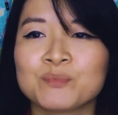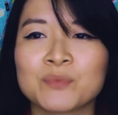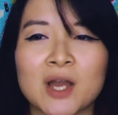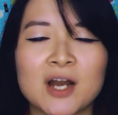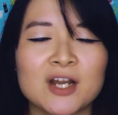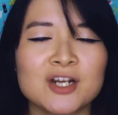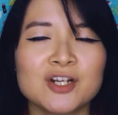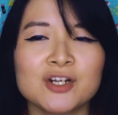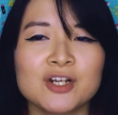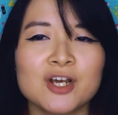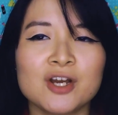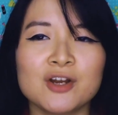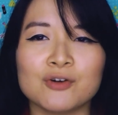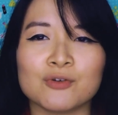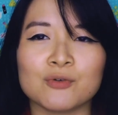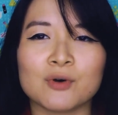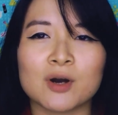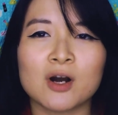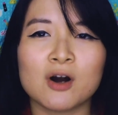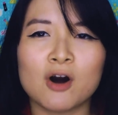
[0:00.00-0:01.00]
I don't
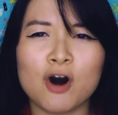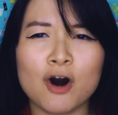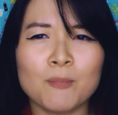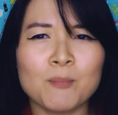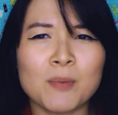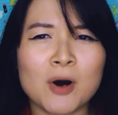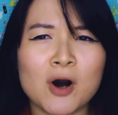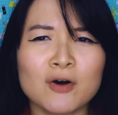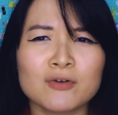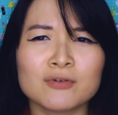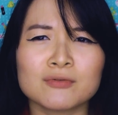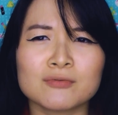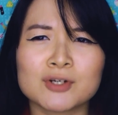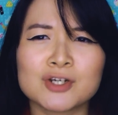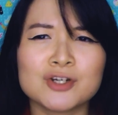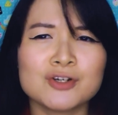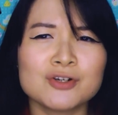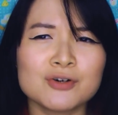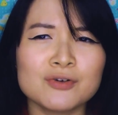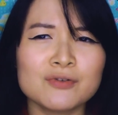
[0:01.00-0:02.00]
know, hot pot,
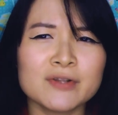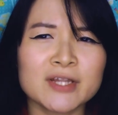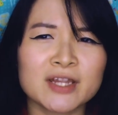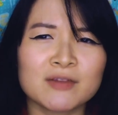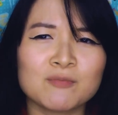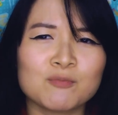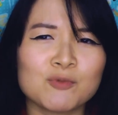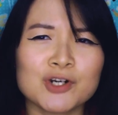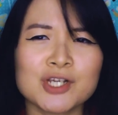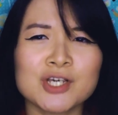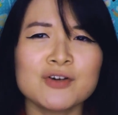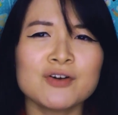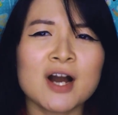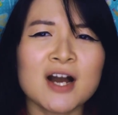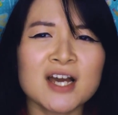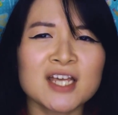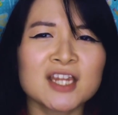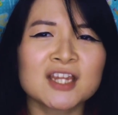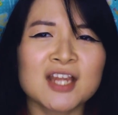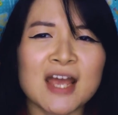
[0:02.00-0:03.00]
noodles? What do you
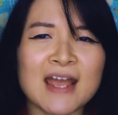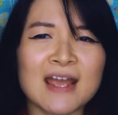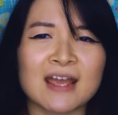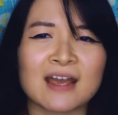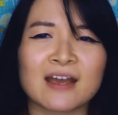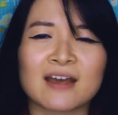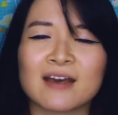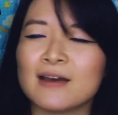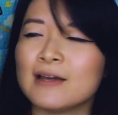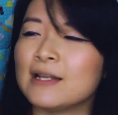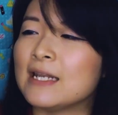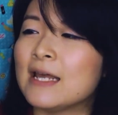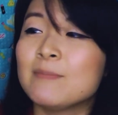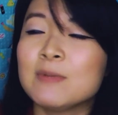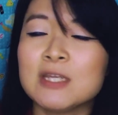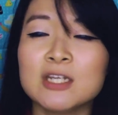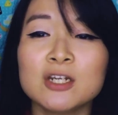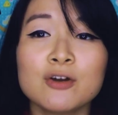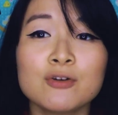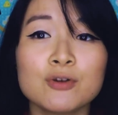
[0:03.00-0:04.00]
guys think? Let
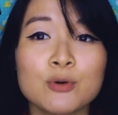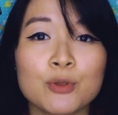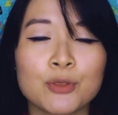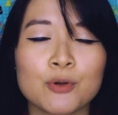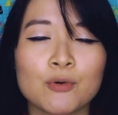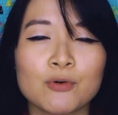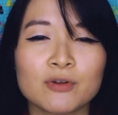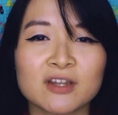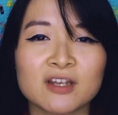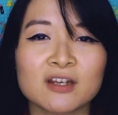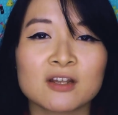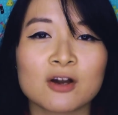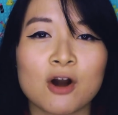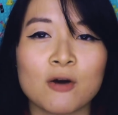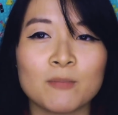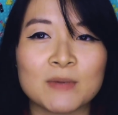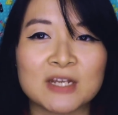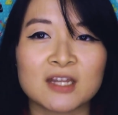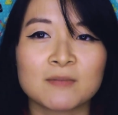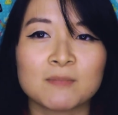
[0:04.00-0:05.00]
me know your thoughts in the
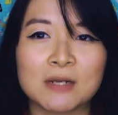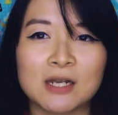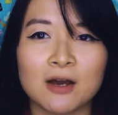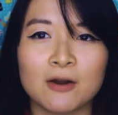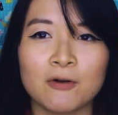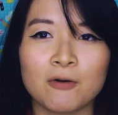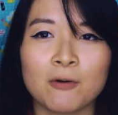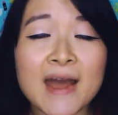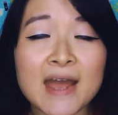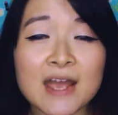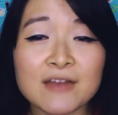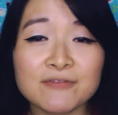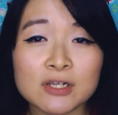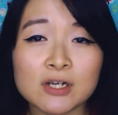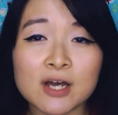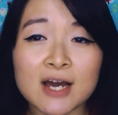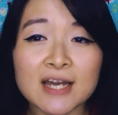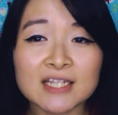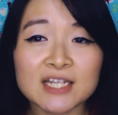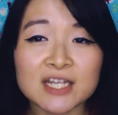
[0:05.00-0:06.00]
comments below. If
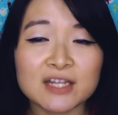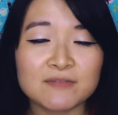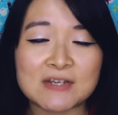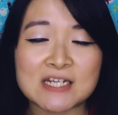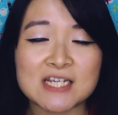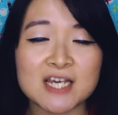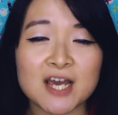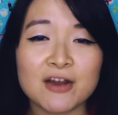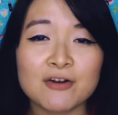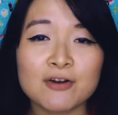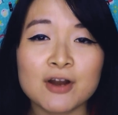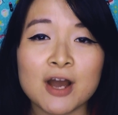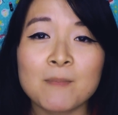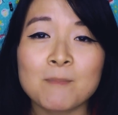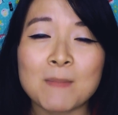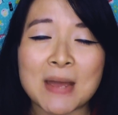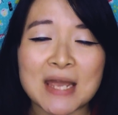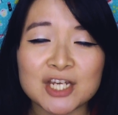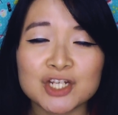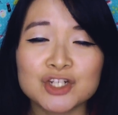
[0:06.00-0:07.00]
you like this video,
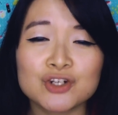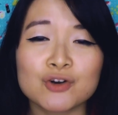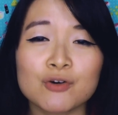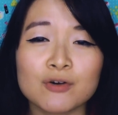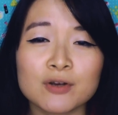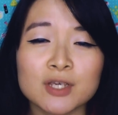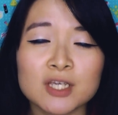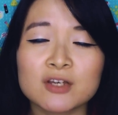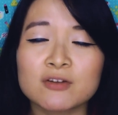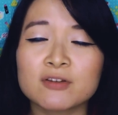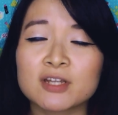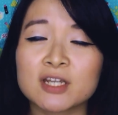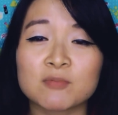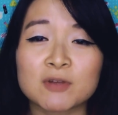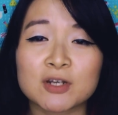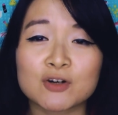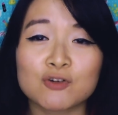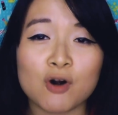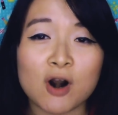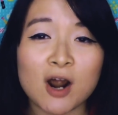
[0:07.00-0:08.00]
make sure you
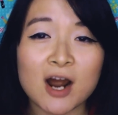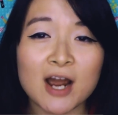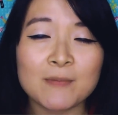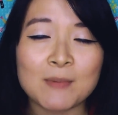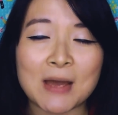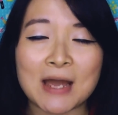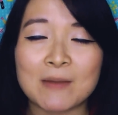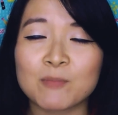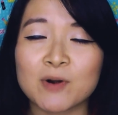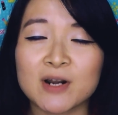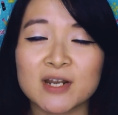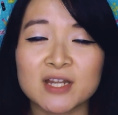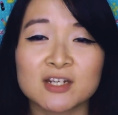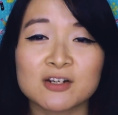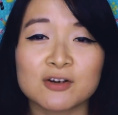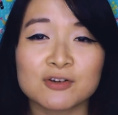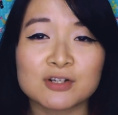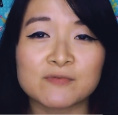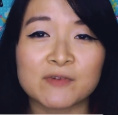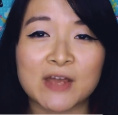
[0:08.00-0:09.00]
subscribe and press the
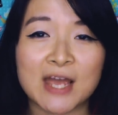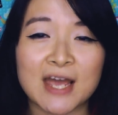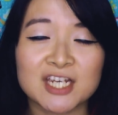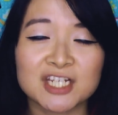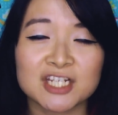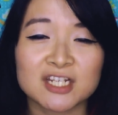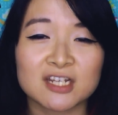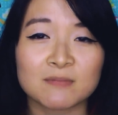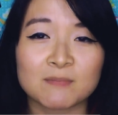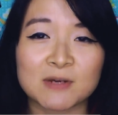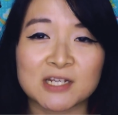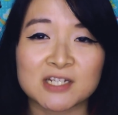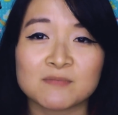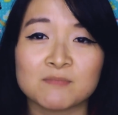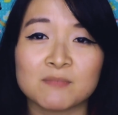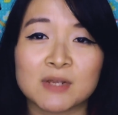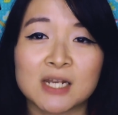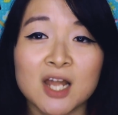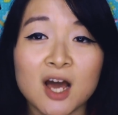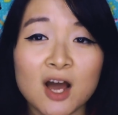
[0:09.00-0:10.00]
notifications
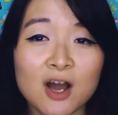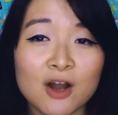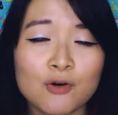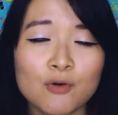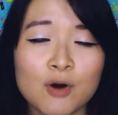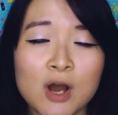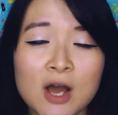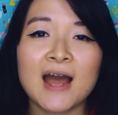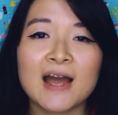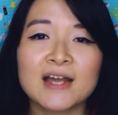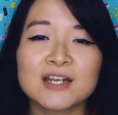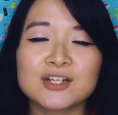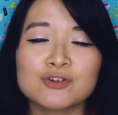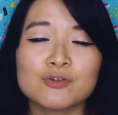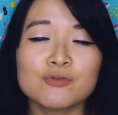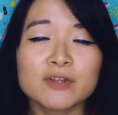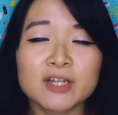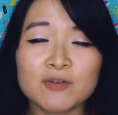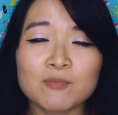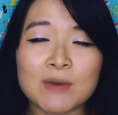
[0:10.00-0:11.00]
button below. And
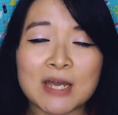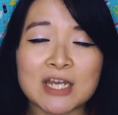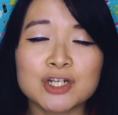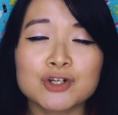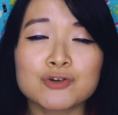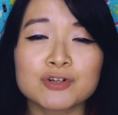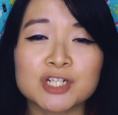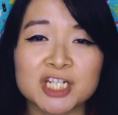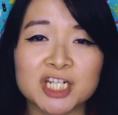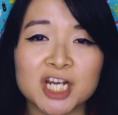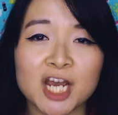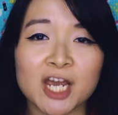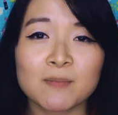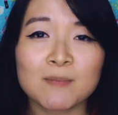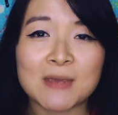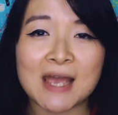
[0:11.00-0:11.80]
also make sure to check